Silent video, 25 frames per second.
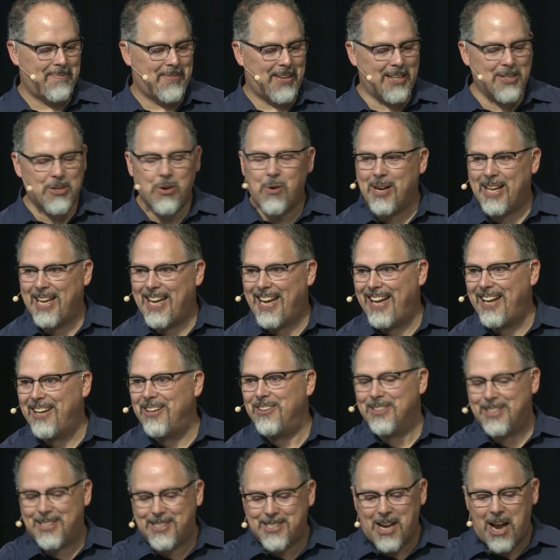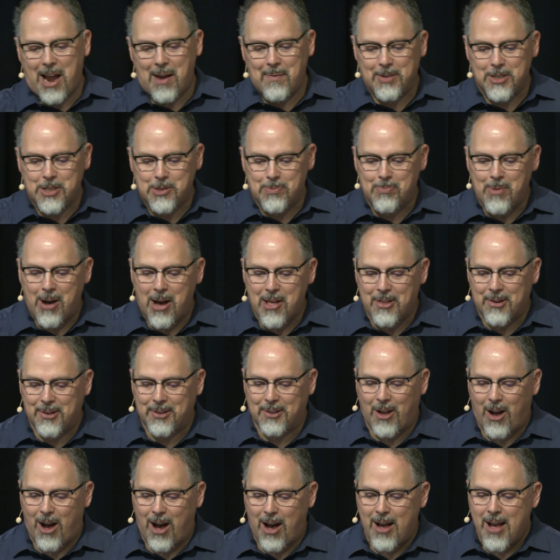He's already healed Simon's mother
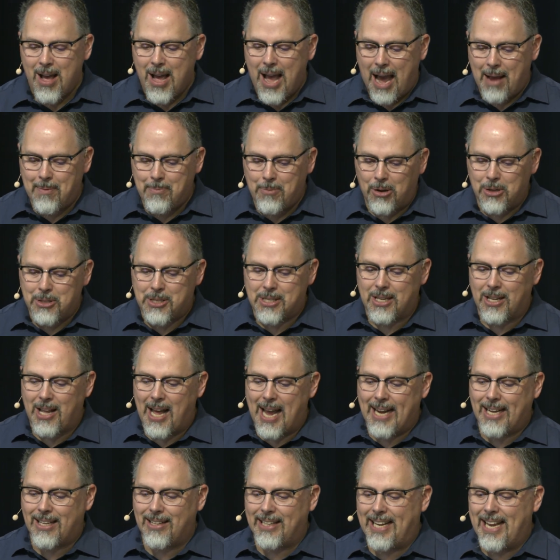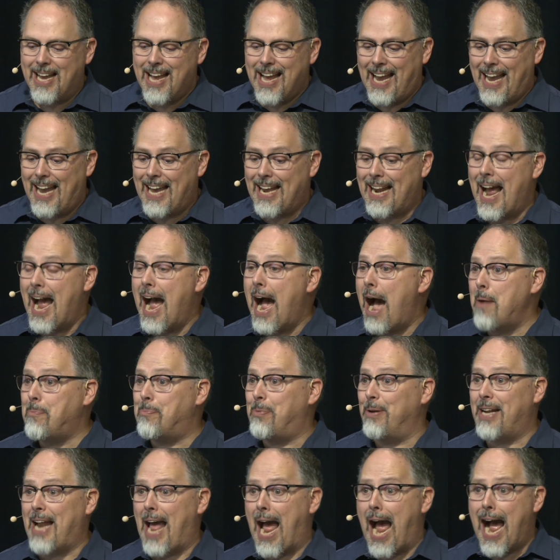in law, and most likely it
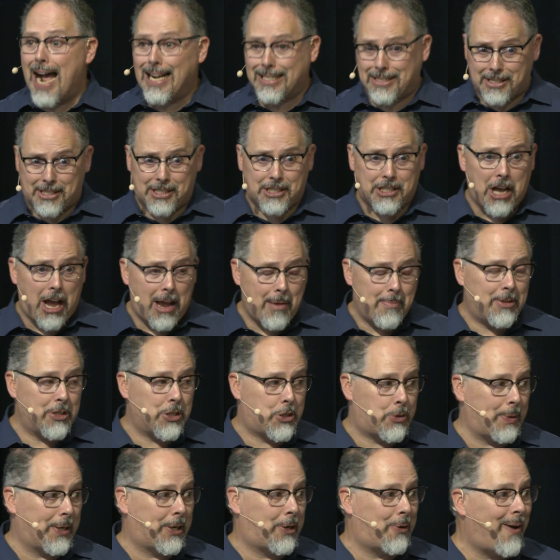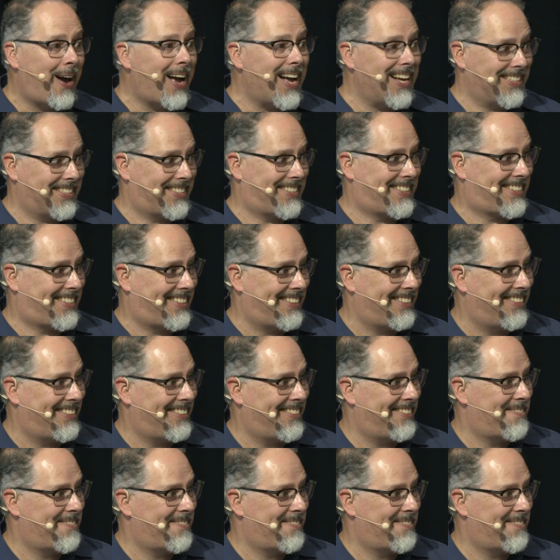happened at Simon's request.